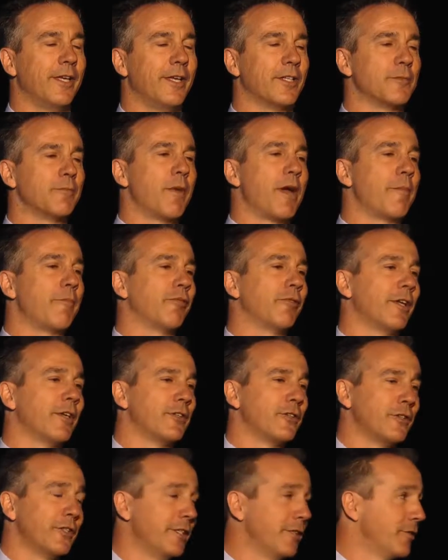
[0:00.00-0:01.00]
It's my
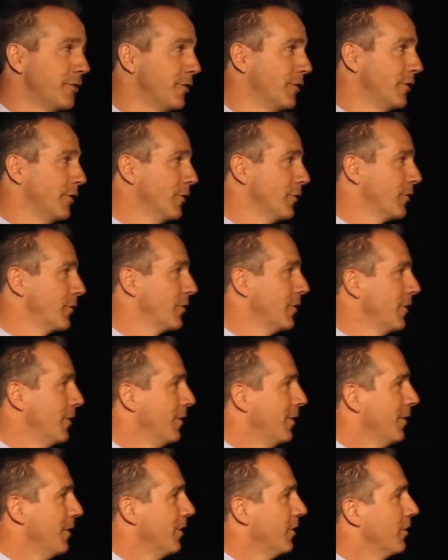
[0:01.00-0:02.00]
pleasure to introduce
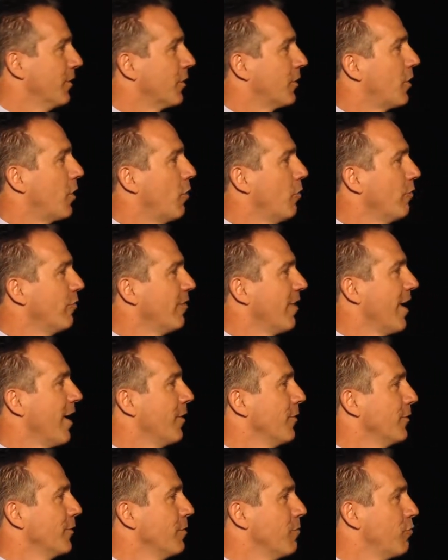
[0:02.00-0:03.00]
the
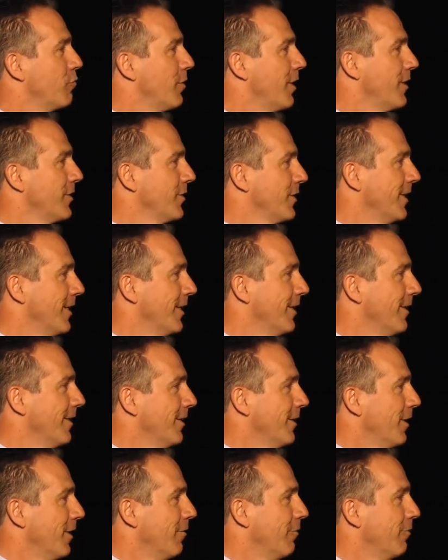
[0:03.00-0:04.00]
co-founder and president
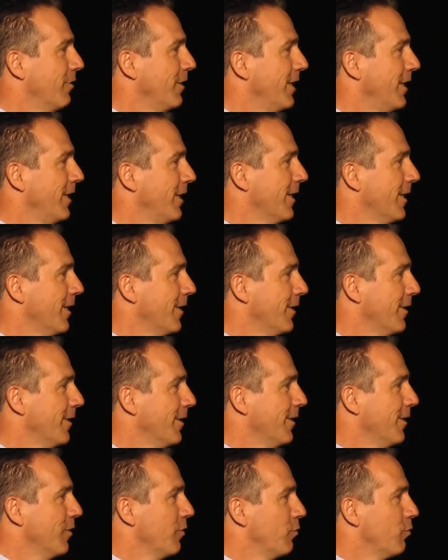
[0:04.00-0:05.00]
of Lean In,
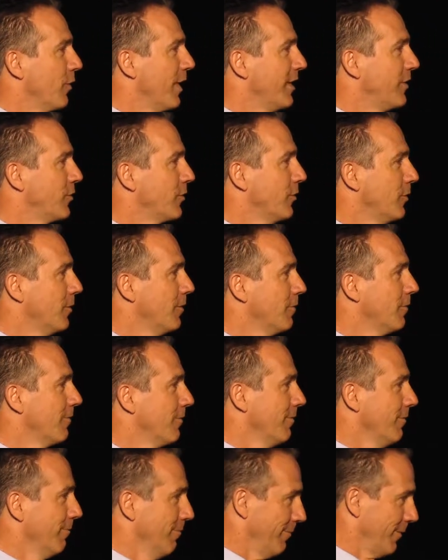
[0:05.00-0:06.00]
Rachel.
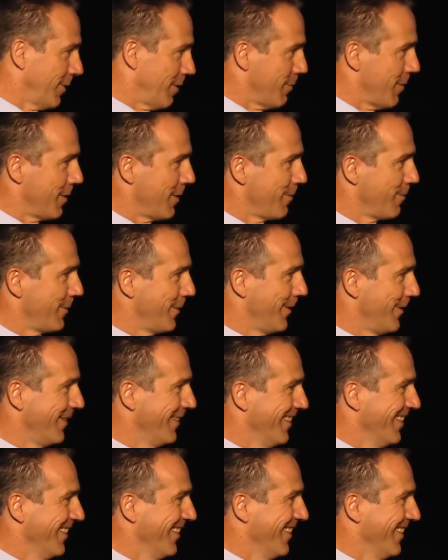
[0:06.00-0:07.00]
Come on up here.
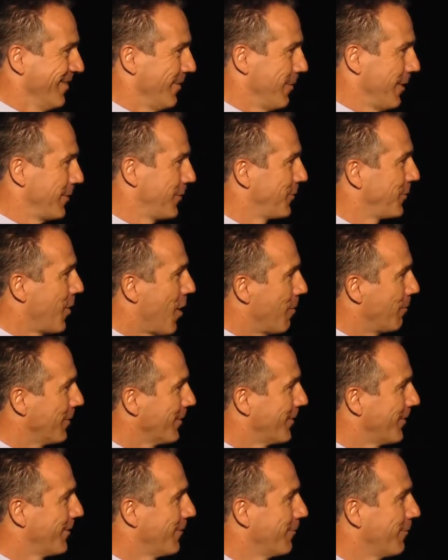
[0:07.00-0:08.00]
Rachel
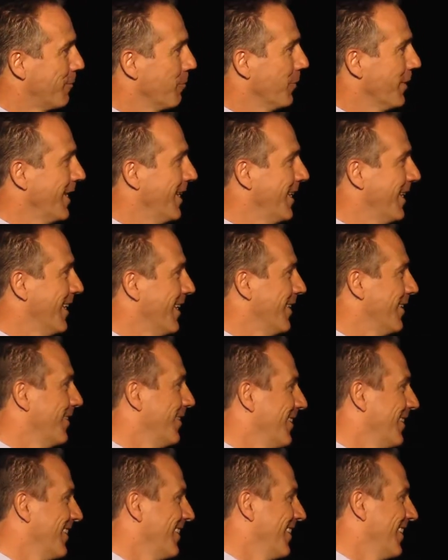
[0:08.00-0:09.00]
Thomas from Lean In,
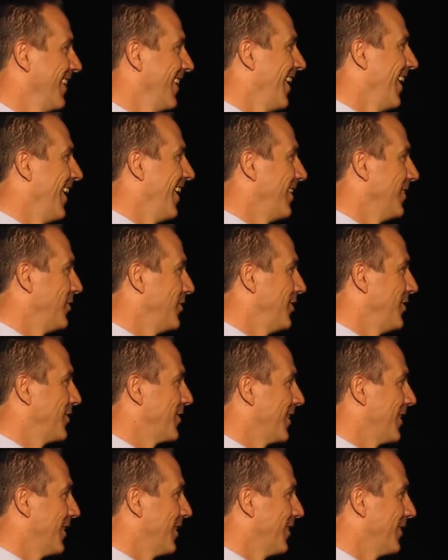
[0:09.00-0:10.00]
and she's
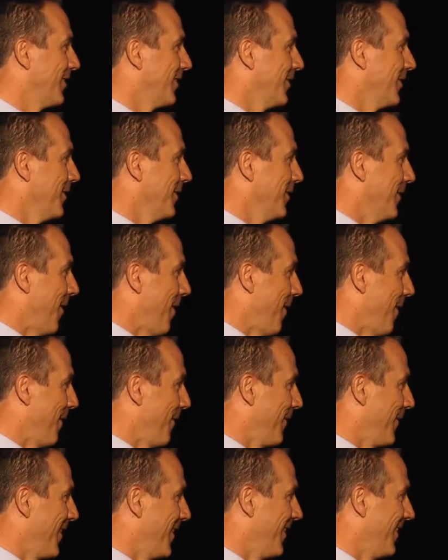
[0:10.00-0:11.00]
going to
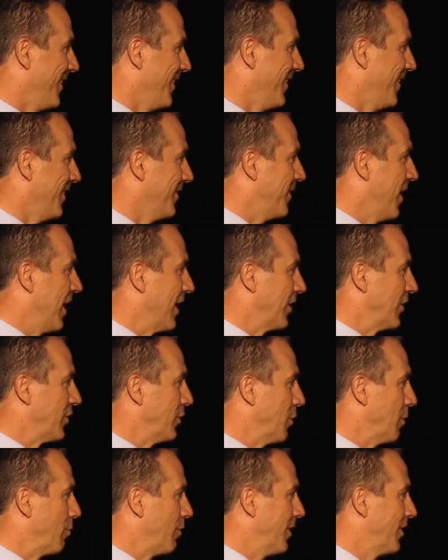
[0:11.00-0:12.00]
take us
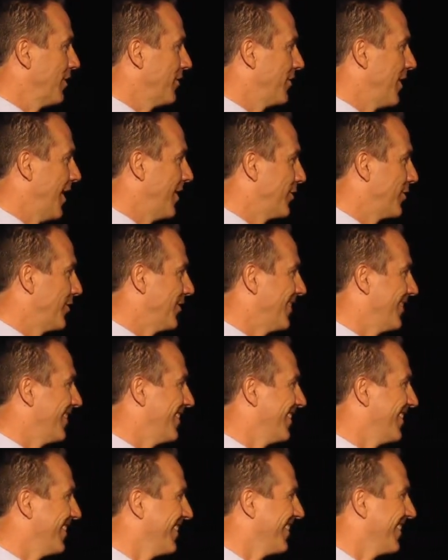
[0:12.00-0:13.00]
through a presentation.
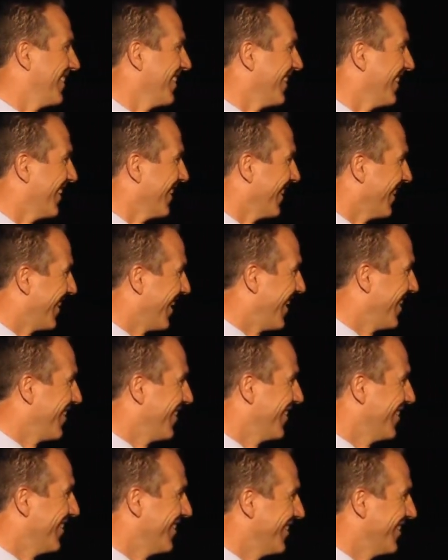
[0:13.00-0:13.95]
Thank you.